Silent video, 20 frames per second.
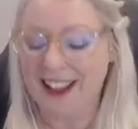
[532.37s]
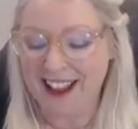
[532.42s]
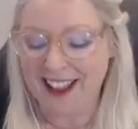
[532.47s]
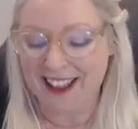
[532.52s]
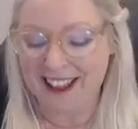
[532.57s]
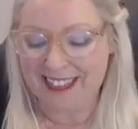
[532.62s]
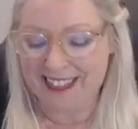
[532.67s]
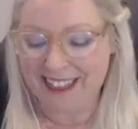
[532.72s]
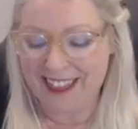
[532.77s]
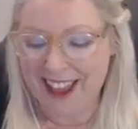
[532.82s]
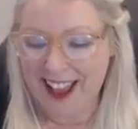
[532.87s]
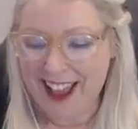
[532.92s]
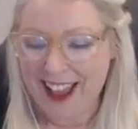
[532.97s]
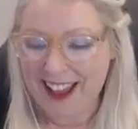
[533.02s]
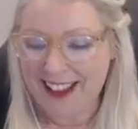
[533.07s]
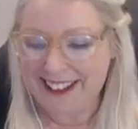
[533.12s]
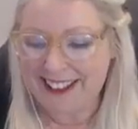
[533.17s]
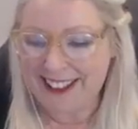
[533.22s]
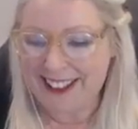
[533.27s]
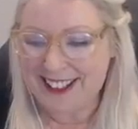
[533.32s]
And
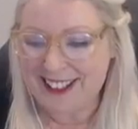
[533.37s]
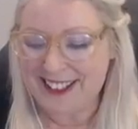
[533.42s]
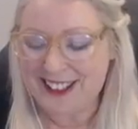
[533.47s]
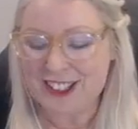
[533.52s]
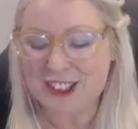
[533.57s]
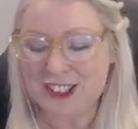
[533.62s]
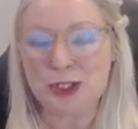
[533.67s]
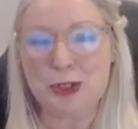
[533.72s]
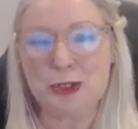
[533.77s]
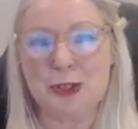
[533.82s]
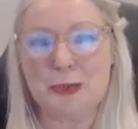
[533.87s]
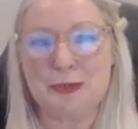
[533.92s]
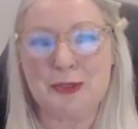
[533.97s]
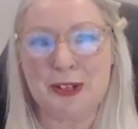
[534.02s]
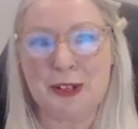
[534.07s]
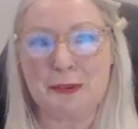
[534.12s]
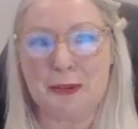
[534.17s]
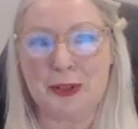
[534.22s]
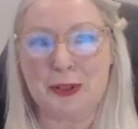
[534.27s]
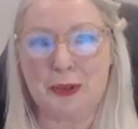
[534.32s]
that gets us tripped
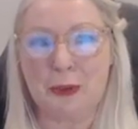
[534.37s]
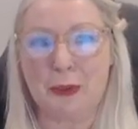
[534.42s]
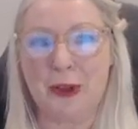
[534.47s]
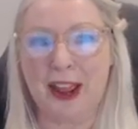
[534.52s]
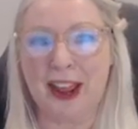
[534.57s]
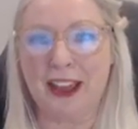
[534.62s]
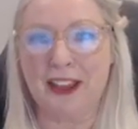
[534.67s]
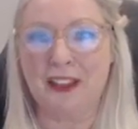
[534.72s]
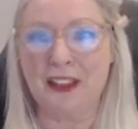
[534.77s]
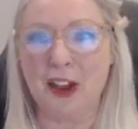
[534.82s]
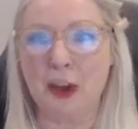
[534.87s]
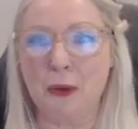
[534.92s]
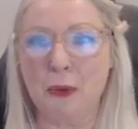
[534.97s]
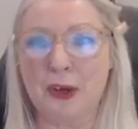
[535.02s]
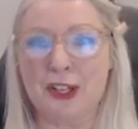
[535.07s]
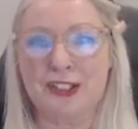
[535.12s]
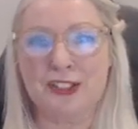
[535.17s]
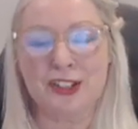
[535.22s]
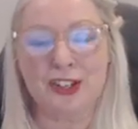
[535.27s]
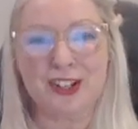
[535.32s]
up in a way that
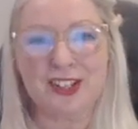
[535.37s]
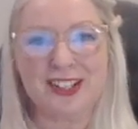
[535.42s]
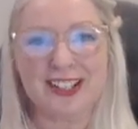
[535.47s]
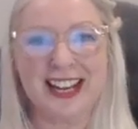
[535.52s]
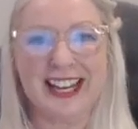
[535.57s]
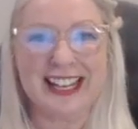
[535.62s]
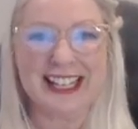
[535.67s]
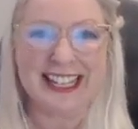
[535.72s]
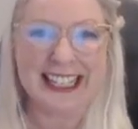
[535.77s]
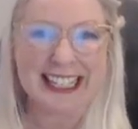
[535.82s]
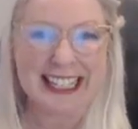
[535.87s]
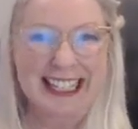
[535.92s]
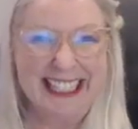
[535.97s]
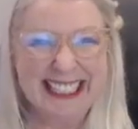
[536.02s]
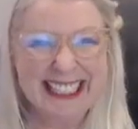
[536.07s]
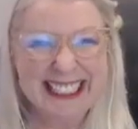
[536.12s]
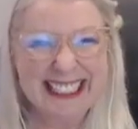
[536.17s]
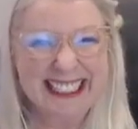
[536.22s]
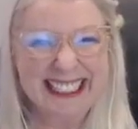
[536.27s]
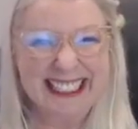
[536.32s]
we start taking
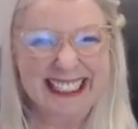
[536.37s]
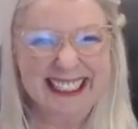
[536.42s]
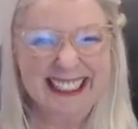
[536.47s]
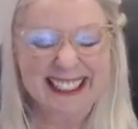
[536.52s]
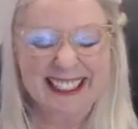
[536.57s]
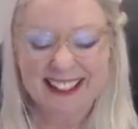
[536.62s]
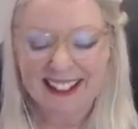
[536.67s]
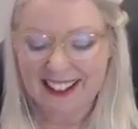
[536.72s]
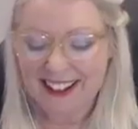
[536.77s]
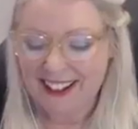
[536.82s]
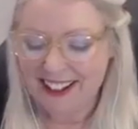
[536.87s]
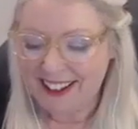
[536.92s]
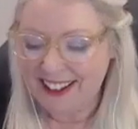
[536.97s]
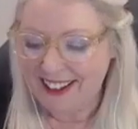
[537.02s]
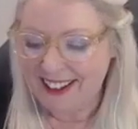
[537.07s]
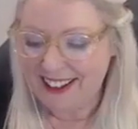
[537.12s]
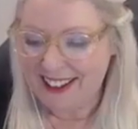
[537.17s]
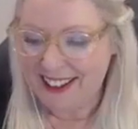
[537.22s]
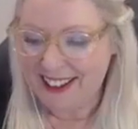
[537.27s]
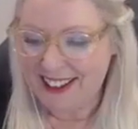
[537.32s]
in
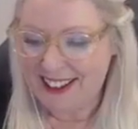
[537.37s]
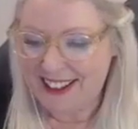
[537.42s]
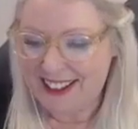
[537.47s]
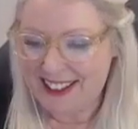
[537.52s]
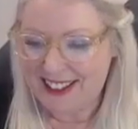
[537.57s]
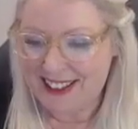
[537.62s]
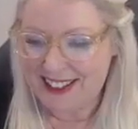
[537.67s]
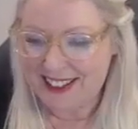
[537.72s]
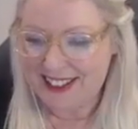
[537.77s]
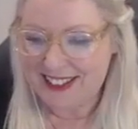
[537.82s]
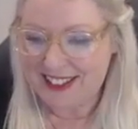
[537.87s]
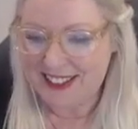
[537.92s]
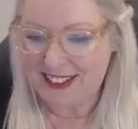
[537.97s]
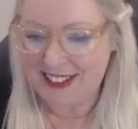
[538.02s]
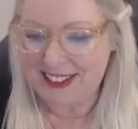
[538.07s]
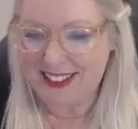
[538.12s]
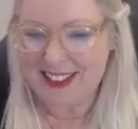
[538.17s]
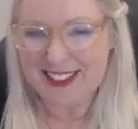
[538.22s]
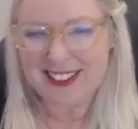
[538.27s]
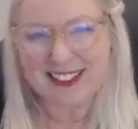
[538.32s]
these
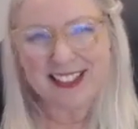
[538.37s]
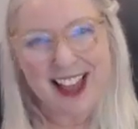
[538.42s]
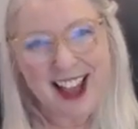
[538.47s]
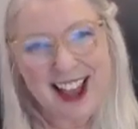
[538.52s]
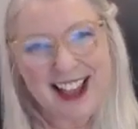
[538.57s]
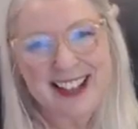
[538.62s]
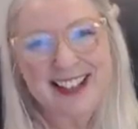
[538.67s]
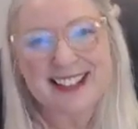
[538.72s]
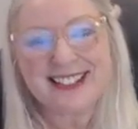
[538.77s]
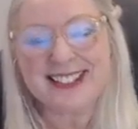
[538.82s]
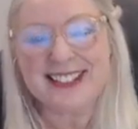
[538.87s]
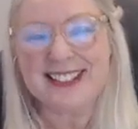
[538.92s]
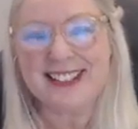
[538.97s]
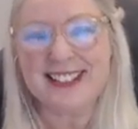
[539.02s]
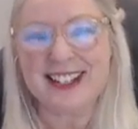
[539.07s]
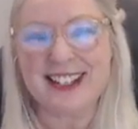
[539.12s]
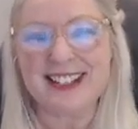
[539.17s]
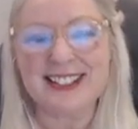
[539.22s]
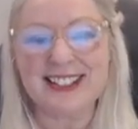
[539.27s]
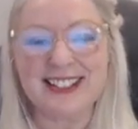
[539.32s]
lies, these
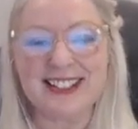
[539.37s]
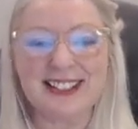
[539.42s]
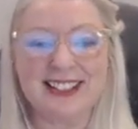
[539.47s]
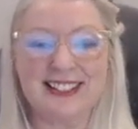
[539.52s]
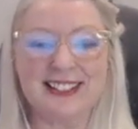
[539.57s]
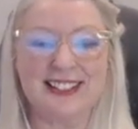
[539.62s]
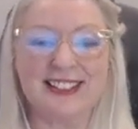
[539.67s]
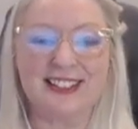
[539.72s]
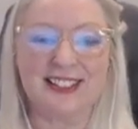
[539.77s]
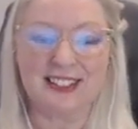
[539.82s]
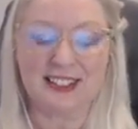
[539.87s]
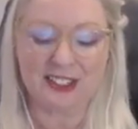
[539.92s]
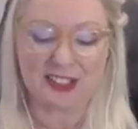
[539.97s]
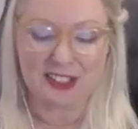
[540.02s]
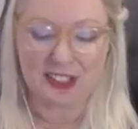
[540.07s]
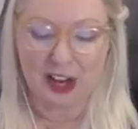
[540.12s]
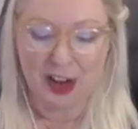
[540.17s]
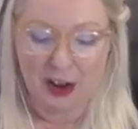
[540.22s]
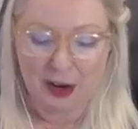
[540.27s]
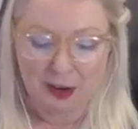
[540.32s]
ideas, these
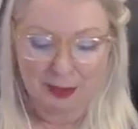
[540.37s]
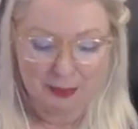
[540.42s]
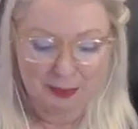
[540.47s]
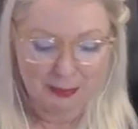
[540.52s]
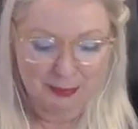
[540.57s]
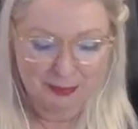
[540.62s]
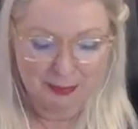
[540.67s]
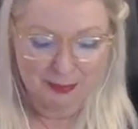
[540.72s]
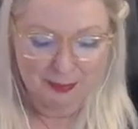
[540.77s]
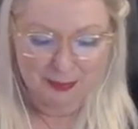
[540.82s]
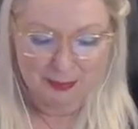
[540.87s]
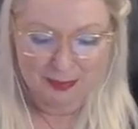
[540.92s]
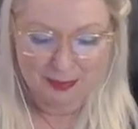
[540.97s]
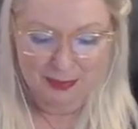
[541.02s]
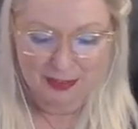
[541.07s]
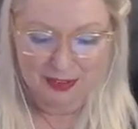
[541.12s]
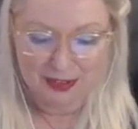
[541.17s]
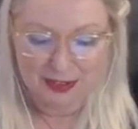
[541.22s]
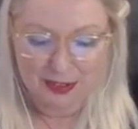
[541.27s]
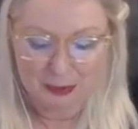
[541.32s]

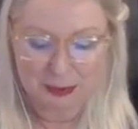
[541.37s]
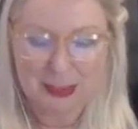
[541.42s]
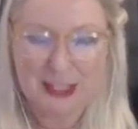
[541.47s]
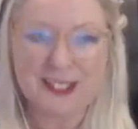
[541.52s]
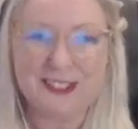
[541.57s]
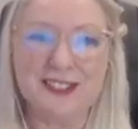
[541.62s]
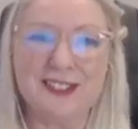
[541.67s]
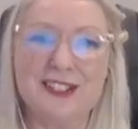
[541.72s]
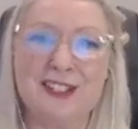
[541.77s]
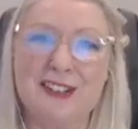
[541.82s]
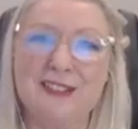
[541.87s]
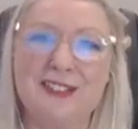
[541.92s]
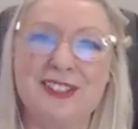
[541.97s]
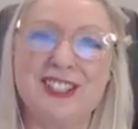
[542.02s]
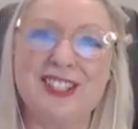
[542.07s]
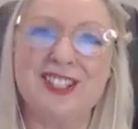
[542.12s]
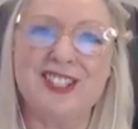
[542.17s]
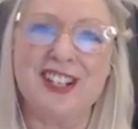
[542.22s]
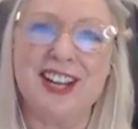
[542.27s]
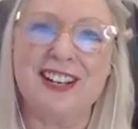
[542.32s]
pieces of an
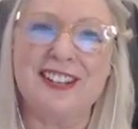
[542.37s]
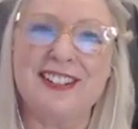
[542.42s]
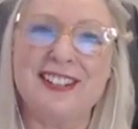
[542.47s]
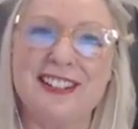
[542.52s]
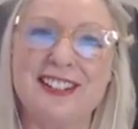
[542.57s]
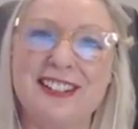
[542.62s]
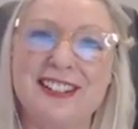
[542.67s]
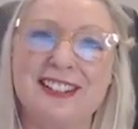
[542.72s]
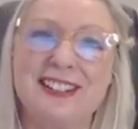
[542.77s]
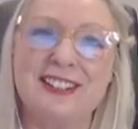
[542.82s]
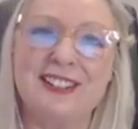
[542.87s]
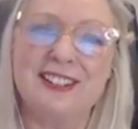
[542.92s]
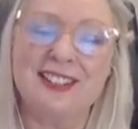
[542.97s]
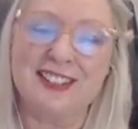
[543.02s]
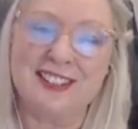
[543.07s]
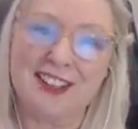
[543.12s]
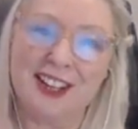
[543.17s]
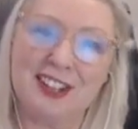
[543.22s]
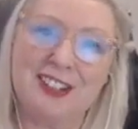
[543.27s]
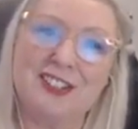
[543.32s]
agenda
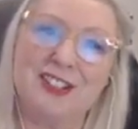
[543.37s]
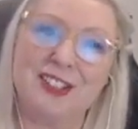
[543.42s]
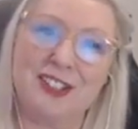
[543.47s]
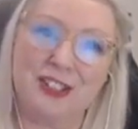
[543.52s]
designed to